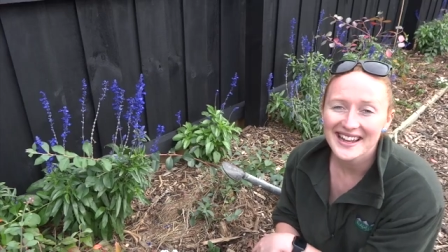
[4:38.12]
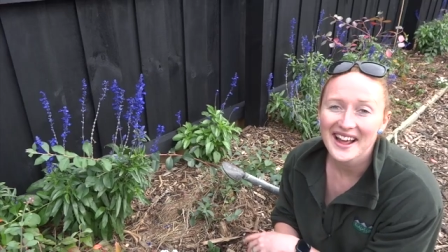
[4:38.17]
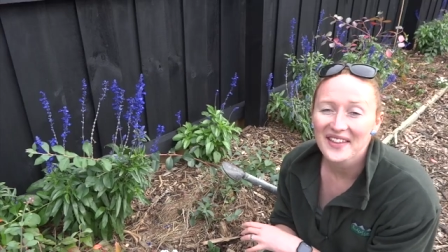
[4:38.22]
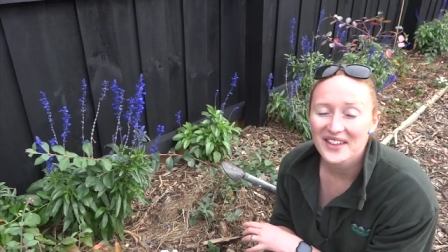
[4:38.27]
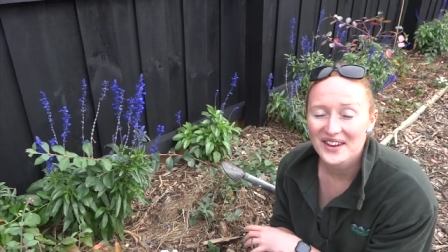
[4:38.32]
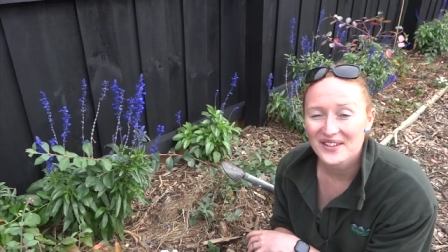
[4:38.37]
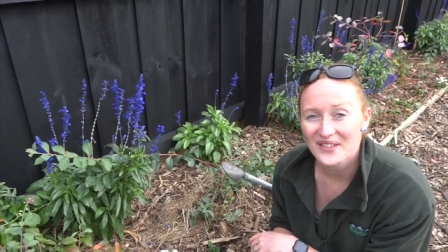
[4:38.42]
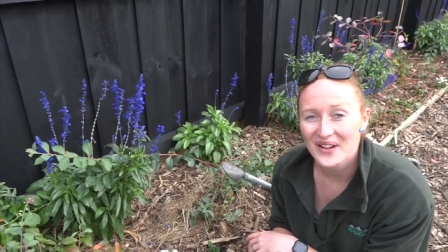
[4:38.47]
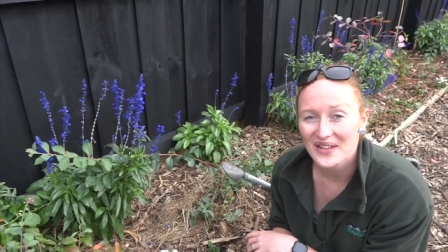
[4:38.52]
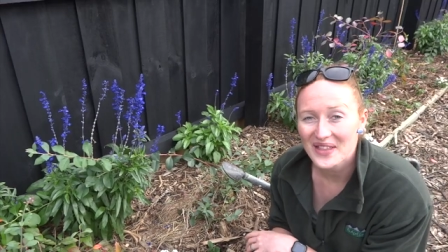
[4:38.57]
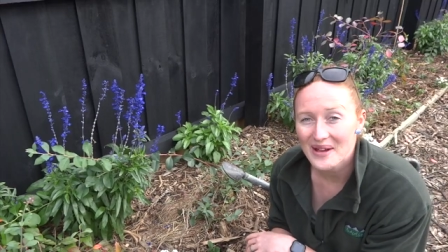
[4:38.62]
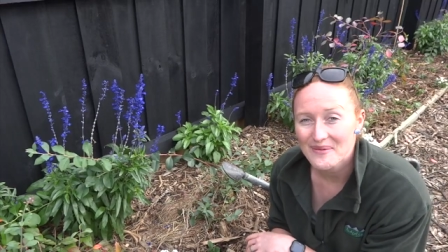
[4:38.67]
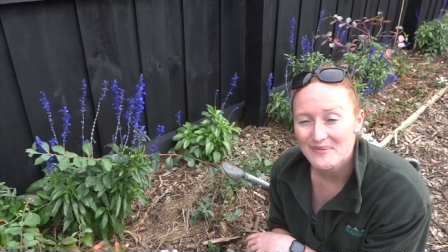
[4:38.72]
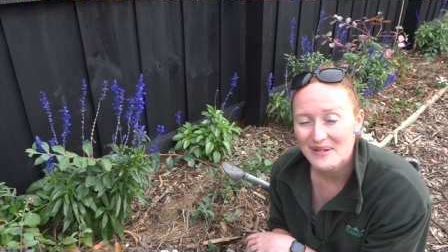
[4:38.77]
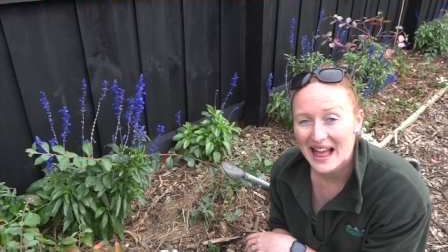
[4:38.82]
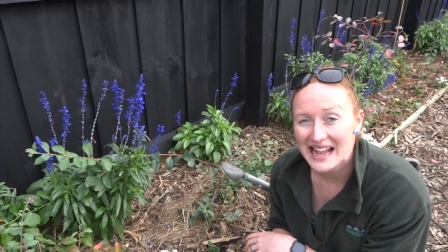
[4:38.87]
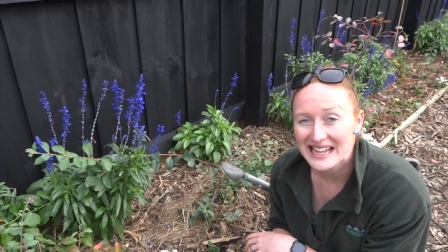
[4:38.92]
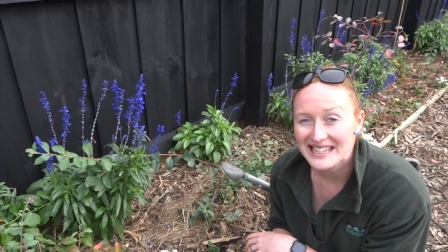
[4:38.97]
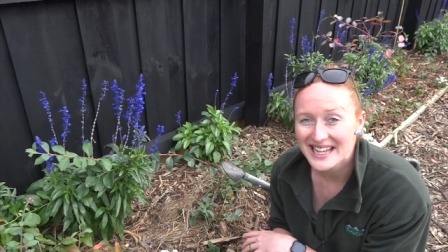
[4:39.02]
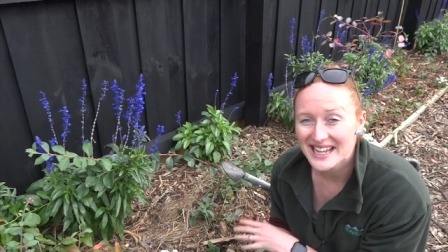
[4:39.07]
Now that I've got that
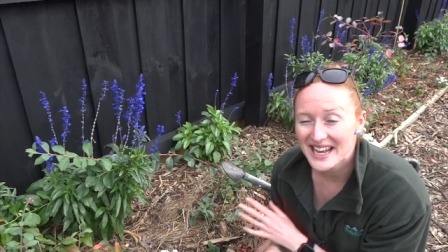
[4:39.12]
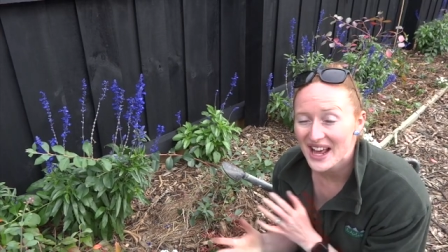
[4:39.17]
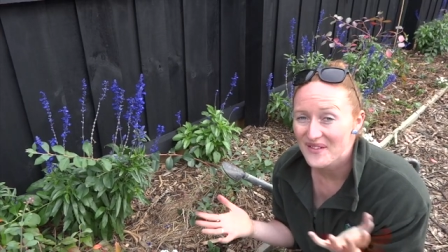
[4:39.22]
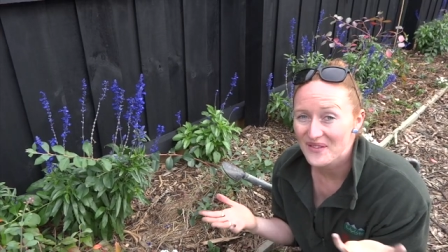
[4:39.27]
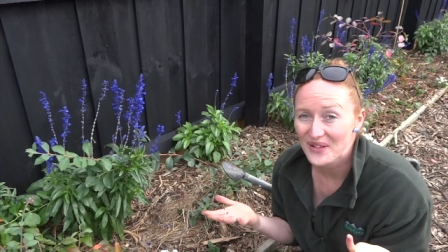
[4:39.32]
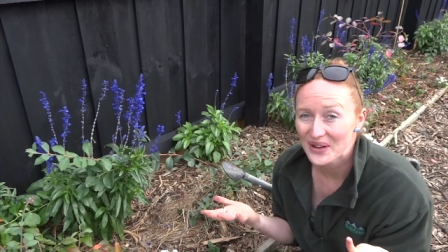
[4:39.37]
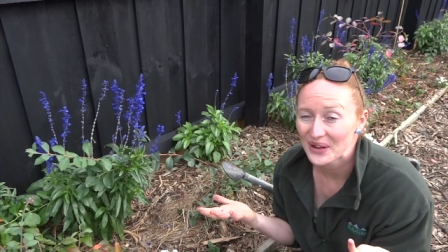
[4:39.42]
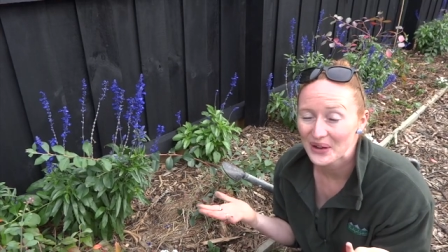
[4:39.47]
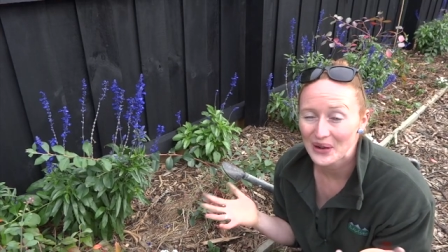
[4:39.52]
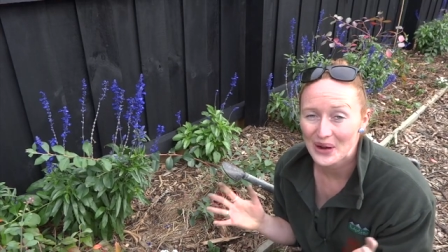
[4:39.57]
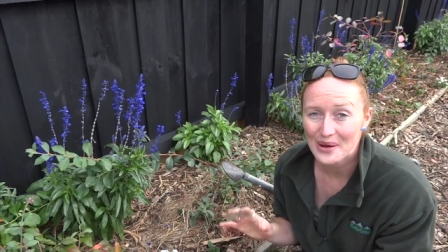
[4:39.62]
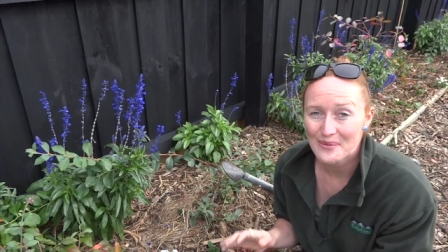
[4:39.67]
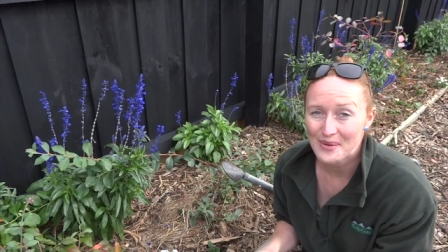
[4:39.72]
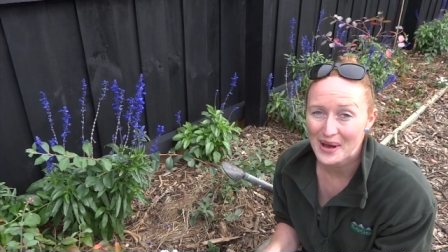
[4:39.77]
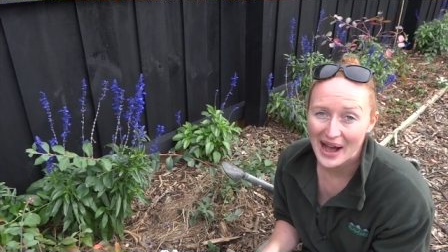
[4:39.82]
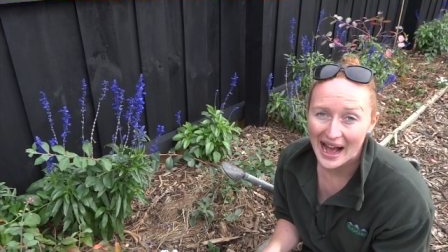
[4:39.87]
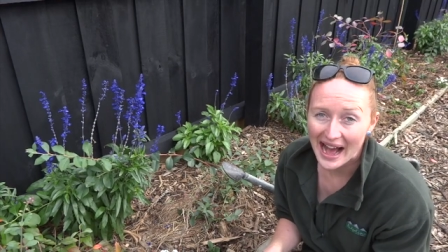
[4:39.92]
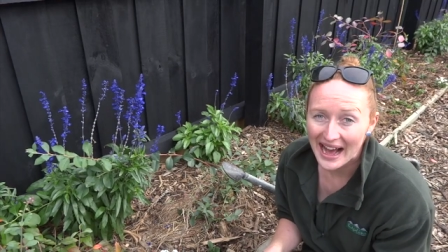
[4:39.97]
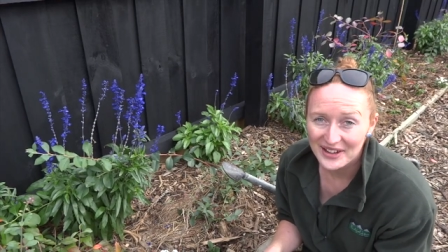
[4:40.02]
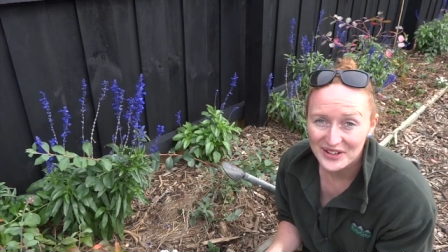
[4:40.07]
plant in, I've only got
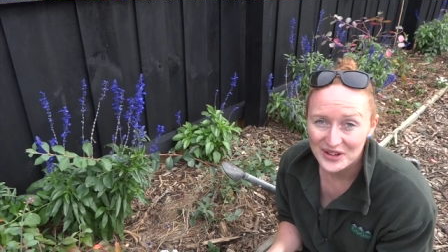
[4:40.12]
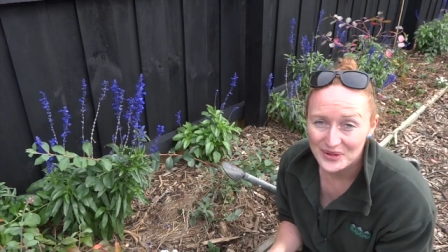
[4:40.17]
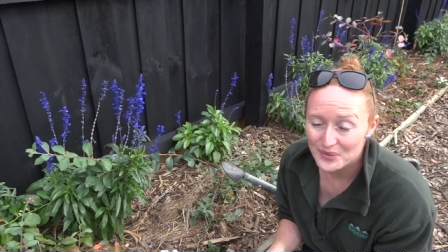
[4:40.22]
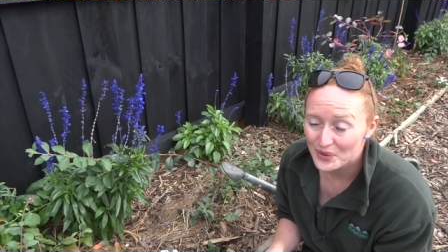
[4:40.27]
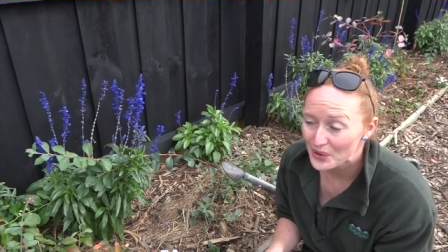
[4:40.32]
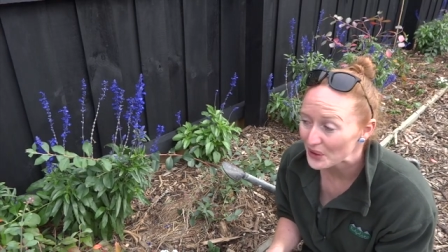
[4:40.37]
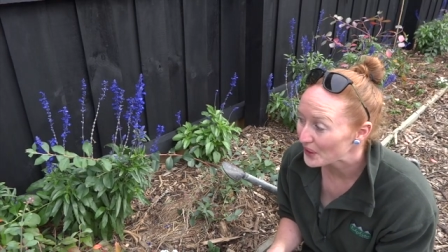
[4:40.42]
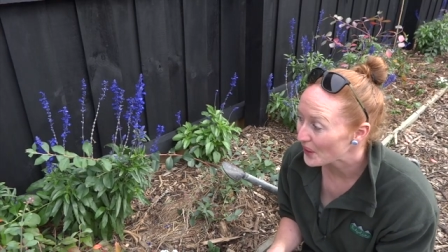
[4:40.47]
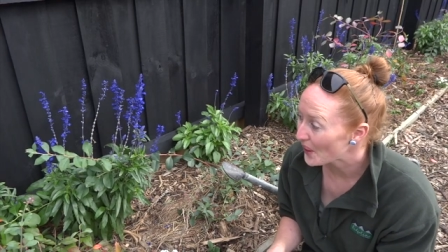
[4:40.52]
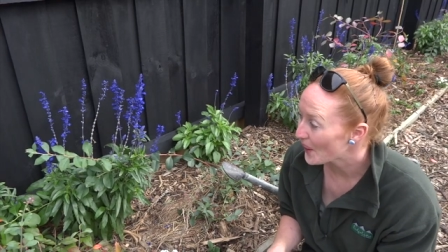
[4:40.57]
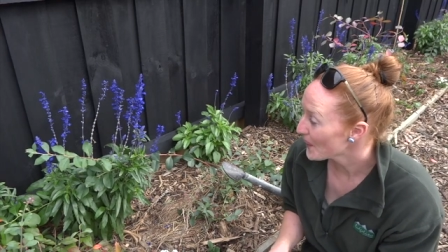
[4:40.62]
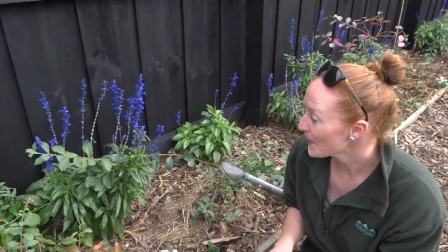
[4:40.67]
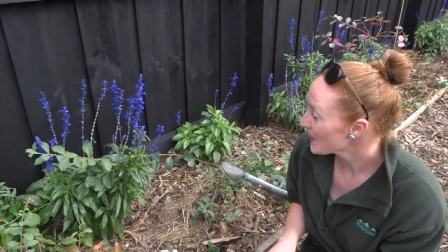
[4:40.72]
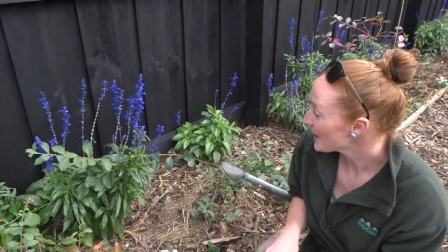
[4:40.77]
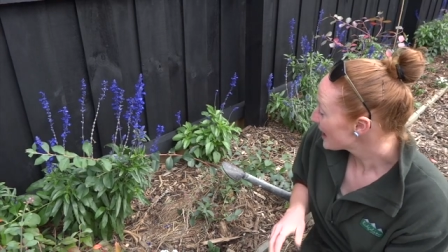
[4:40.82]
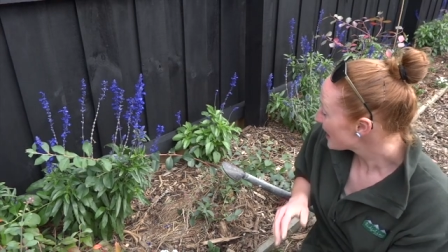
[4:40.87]
about 100 more to go.